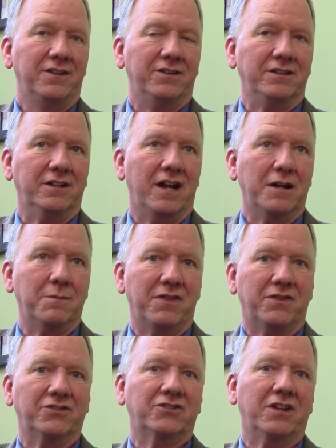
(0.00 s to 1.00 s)
The United
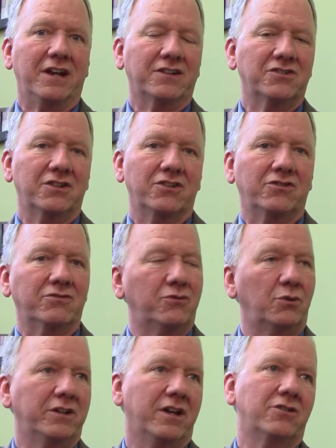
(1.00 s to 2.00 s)
Methodist Connection doesn't
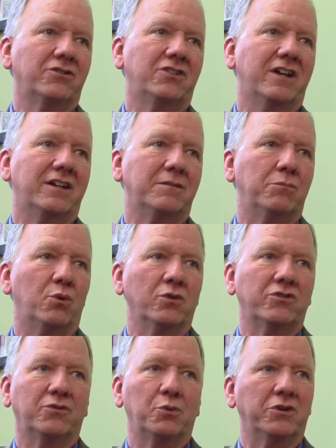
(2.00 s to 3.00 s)
fully understand it.
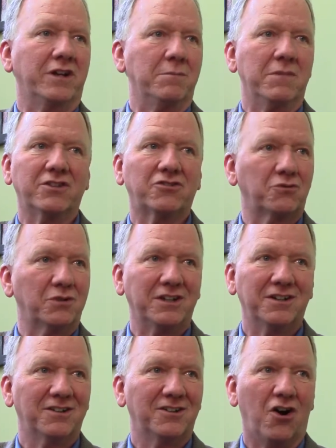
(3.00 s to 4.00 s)
Boards of ordained
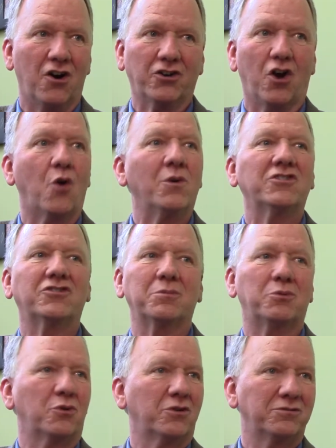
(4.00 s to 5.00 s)
ministry aren't always
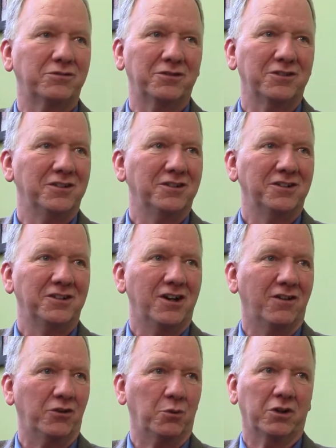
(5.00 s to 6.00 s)
supportive
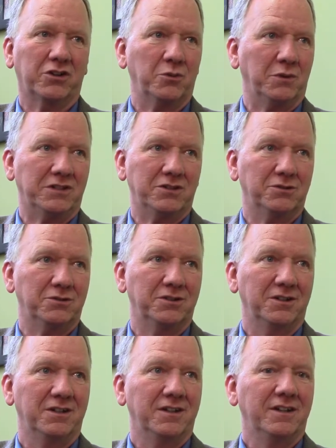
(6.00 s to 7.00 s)
of the work that we do.
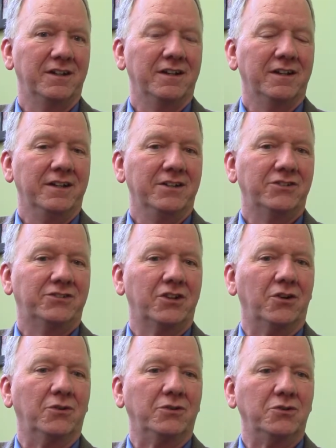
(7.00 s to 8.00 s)

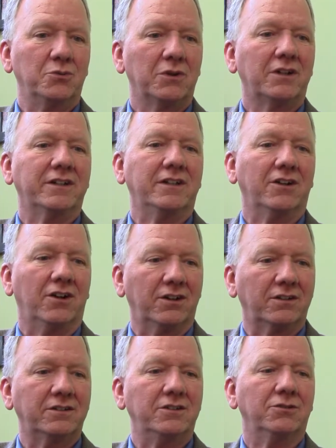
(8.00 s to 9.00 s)
So you're
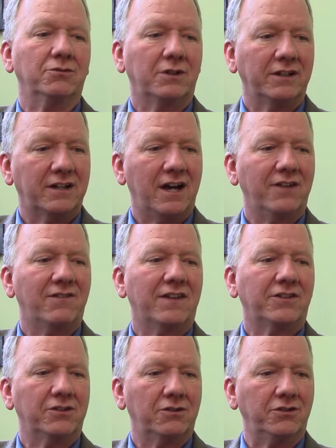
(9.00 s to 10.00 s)
really kind of
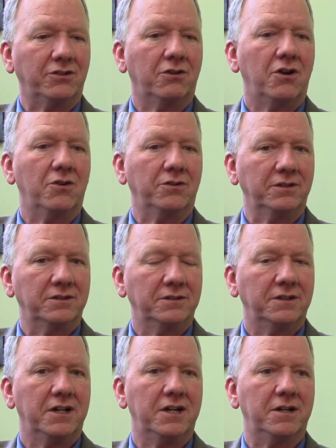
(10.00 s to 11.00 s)
out there on your own,
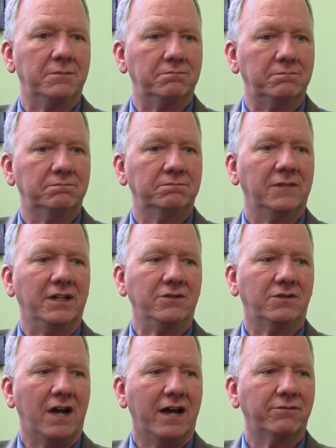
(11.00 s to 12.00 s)
and
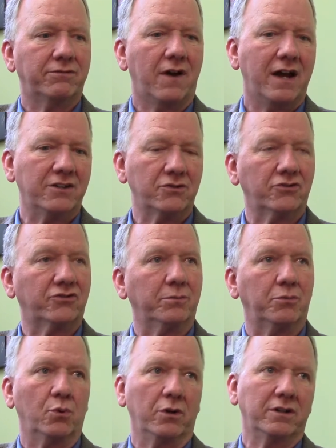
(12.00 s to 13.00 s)
you've got to find your
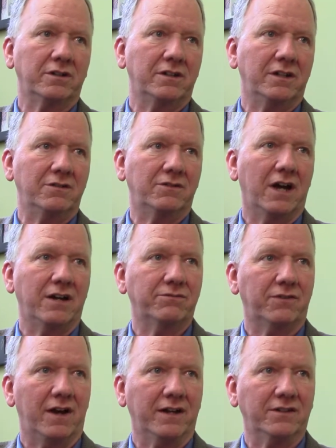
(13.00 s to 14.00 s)
support, and you've got to
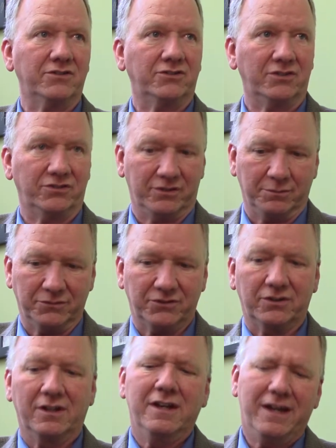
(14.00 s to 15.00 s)
find
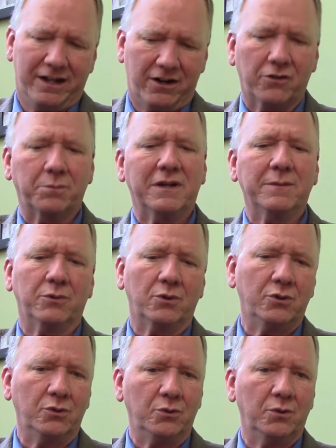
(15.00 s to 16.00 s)
systems and other people
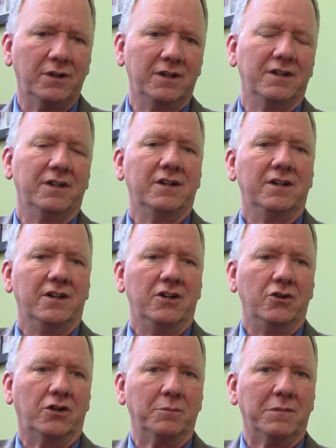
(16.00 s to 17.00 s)
who
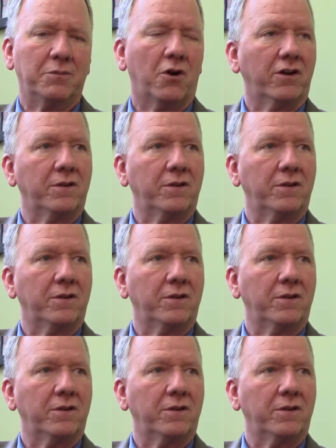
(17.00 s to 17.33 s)
can be part